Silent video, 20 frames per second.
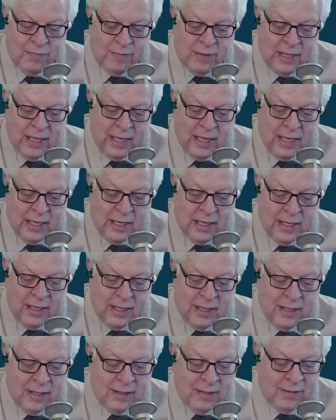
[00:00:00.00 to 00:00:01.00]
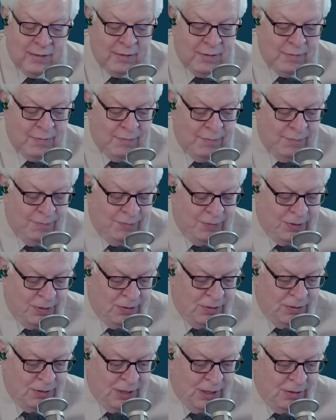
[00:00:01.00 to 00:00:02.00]
And
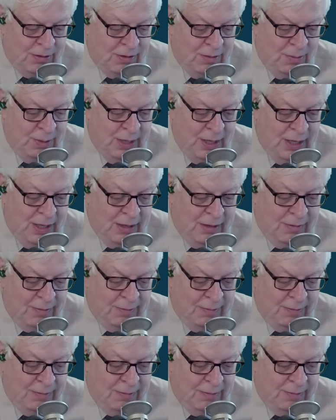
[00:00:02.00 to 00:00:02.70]
turns out to be it.